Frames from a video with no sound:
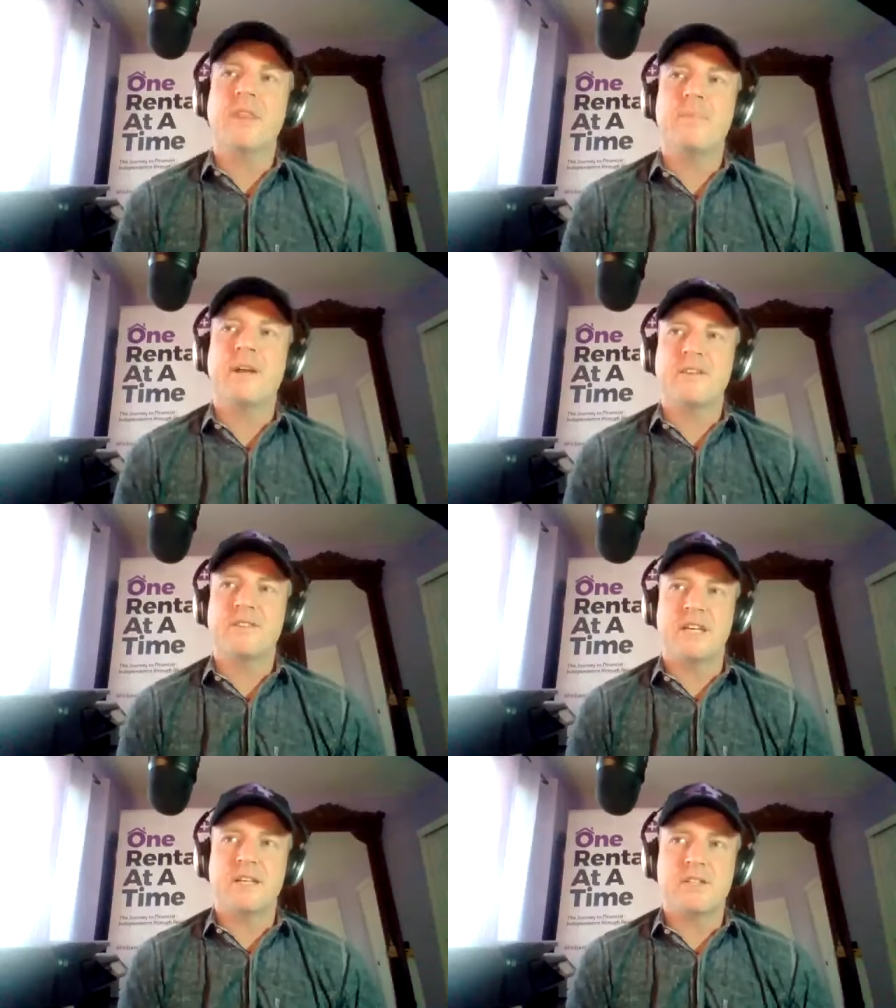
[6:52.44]
of the
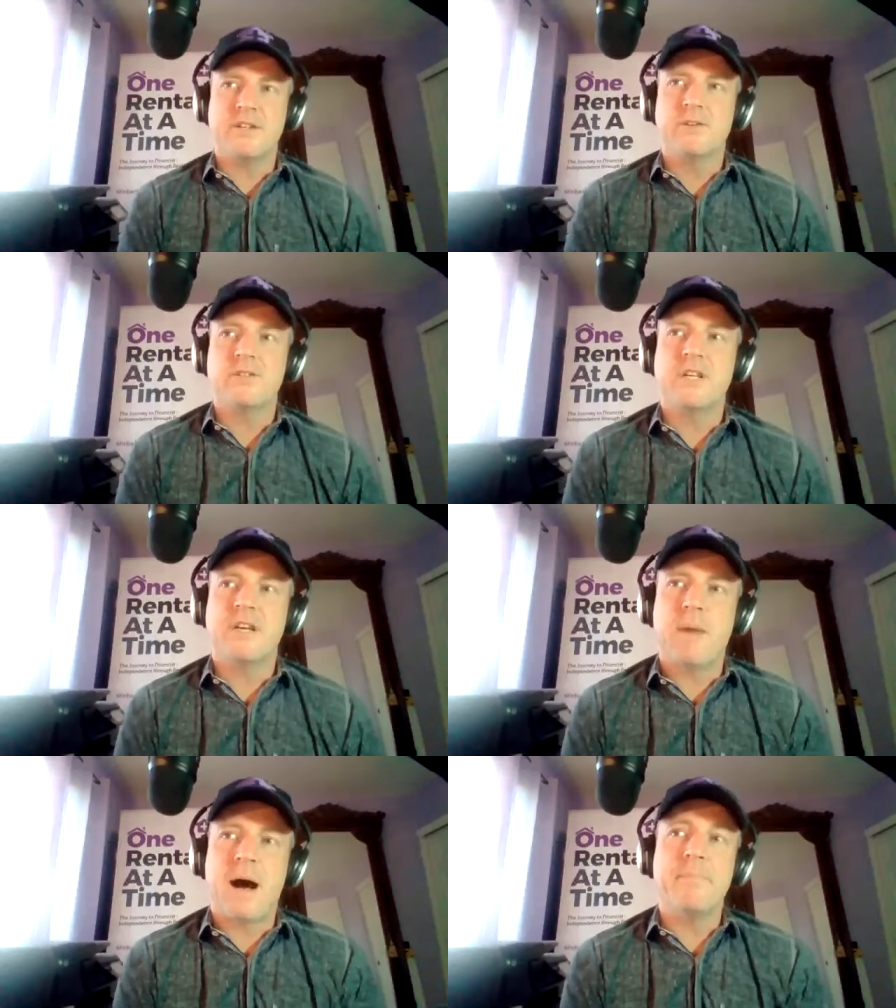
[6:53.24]
biggest things that you'll see,
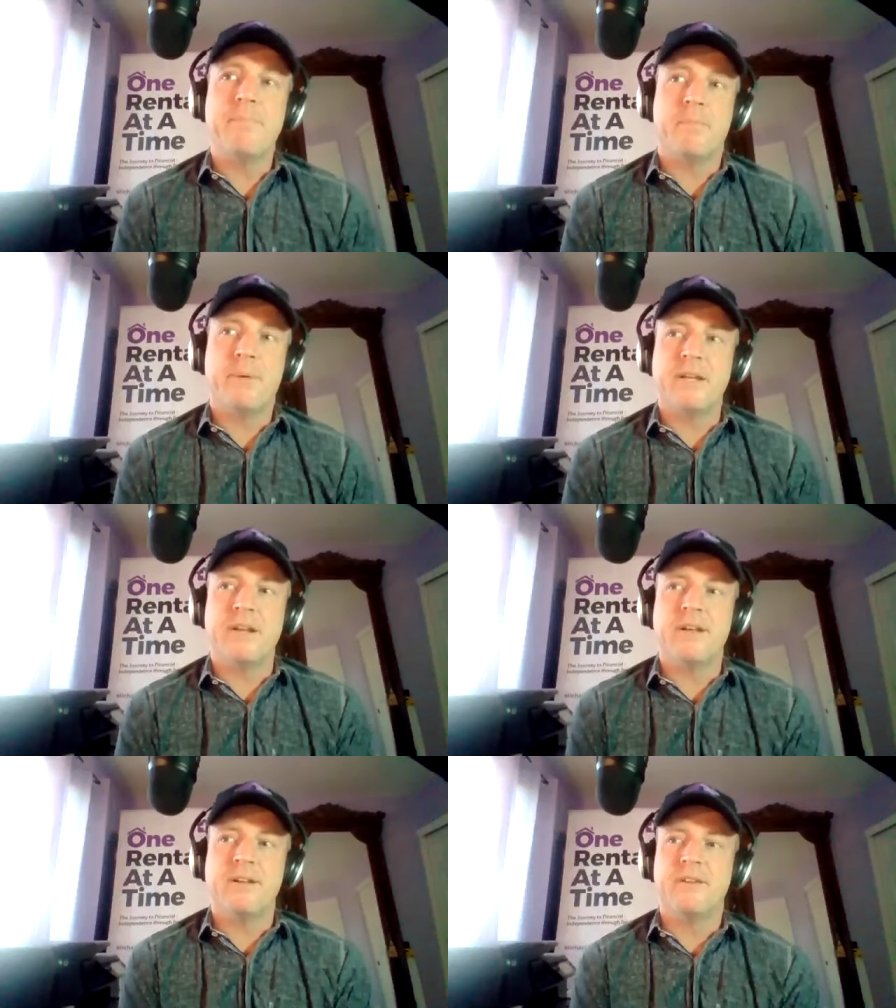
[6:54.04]
in my
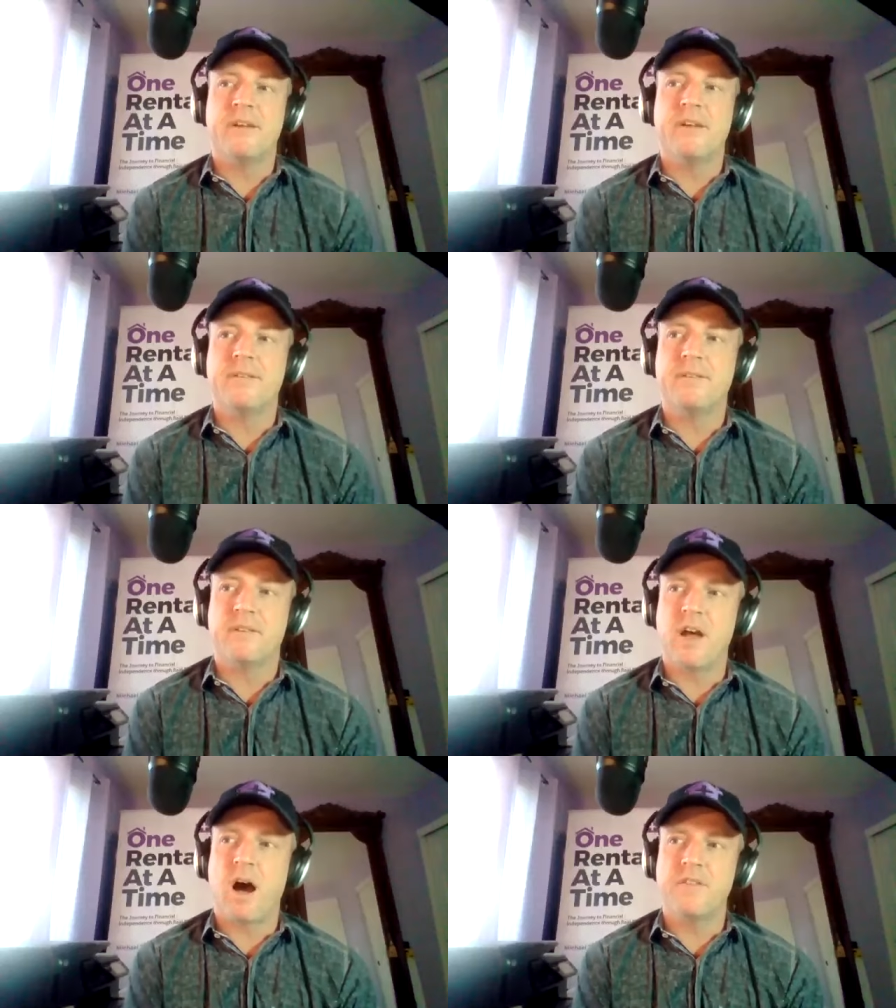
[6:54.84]
opinion, is, is
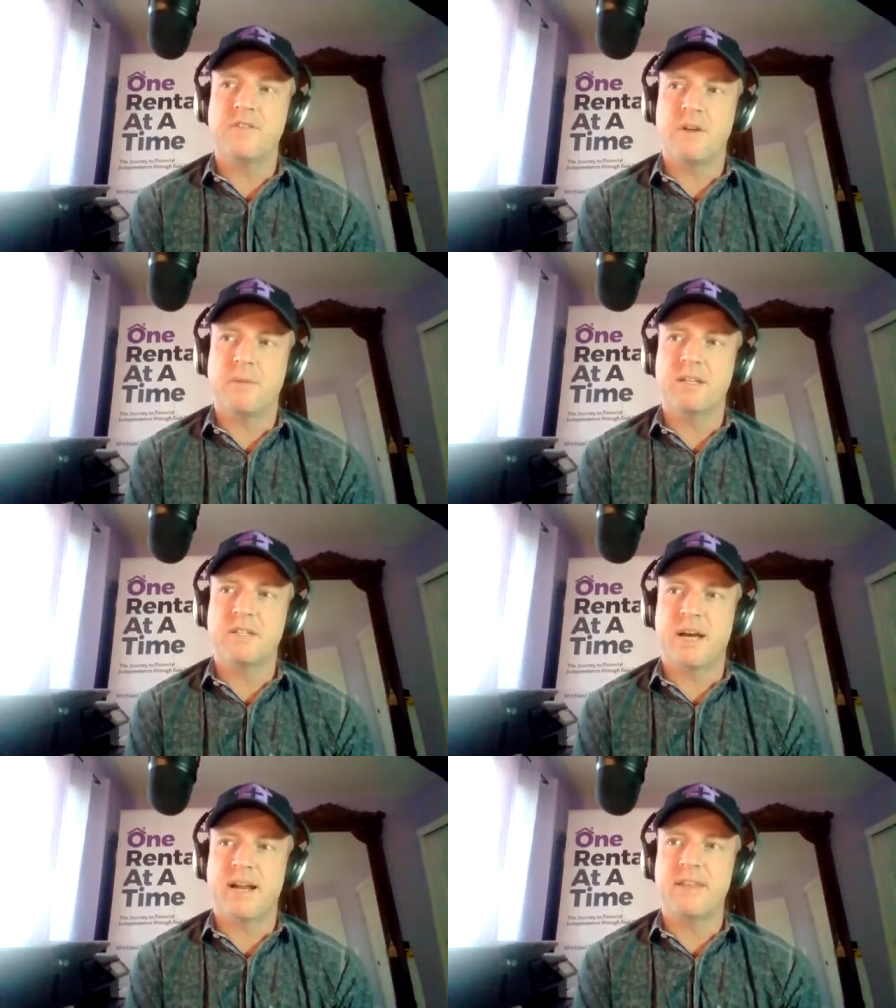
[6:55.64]
is on the stimulus side.